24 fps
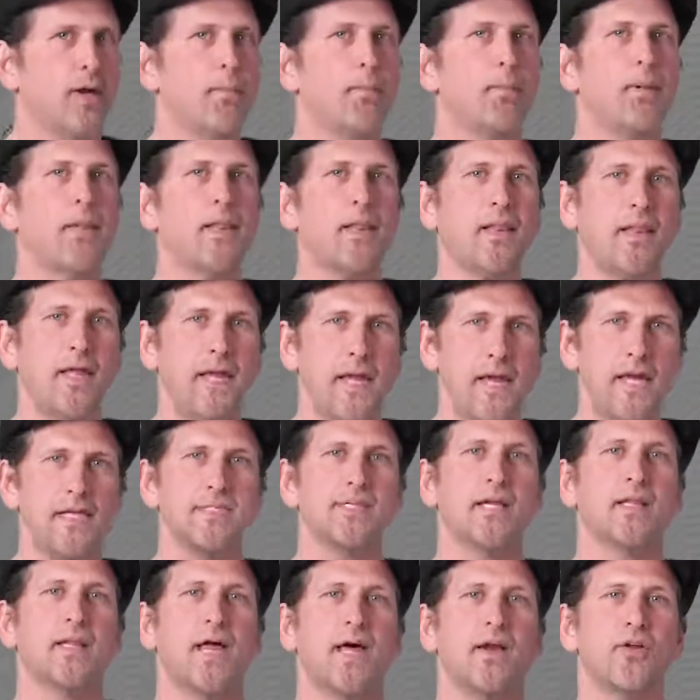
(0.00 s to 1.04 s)
please
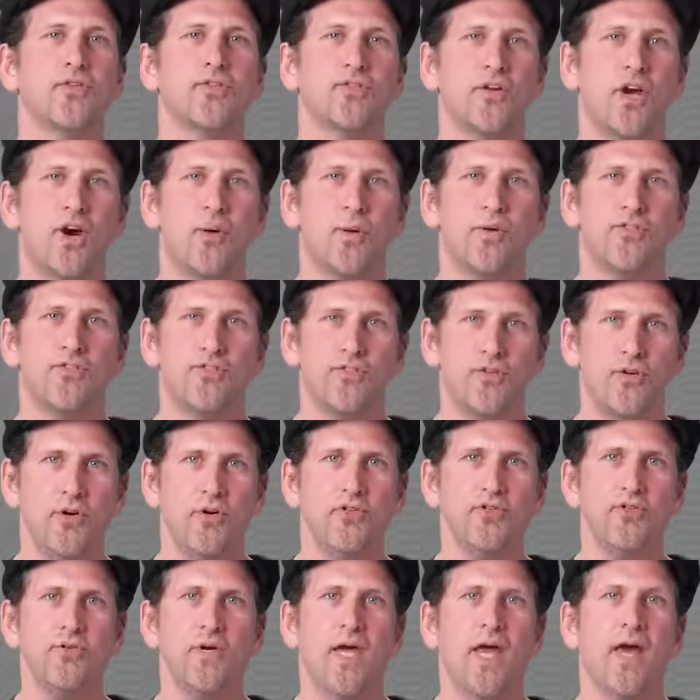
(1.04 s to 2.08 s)
let us know as soon
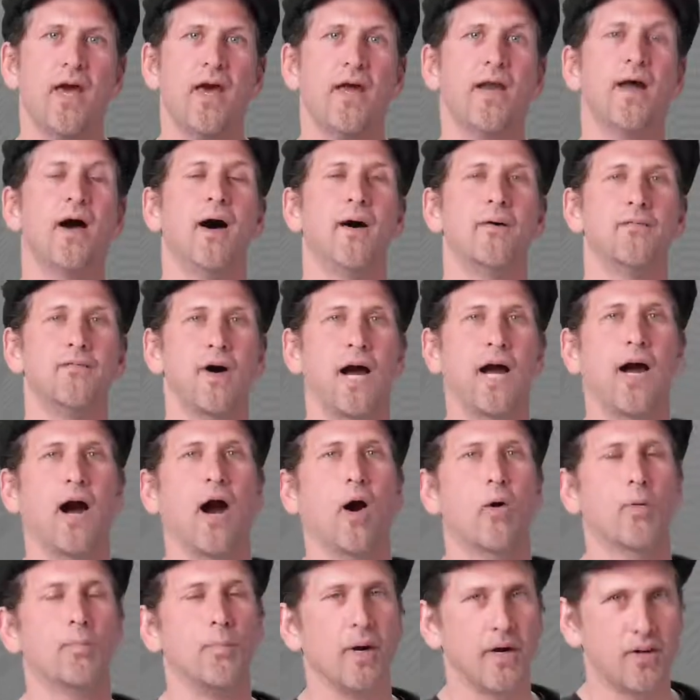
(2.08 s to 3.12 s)
as you can via
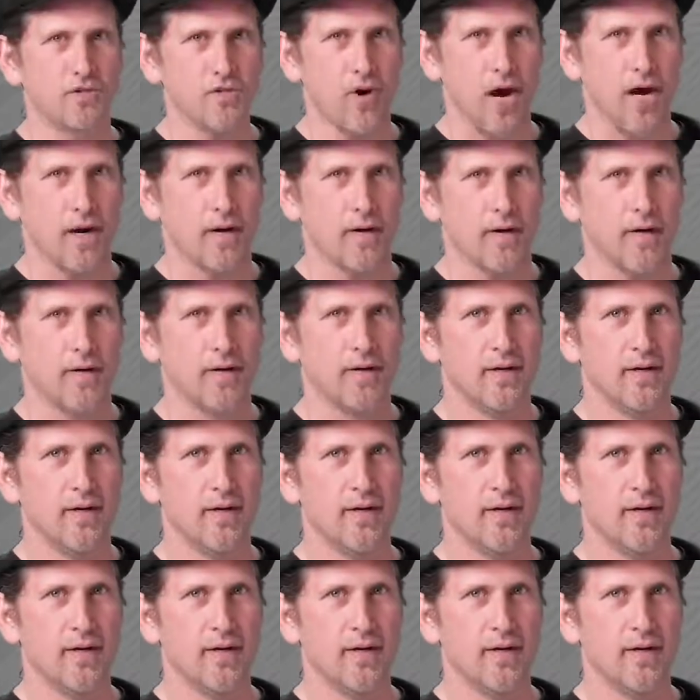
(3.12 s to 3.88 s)
our bug tracker.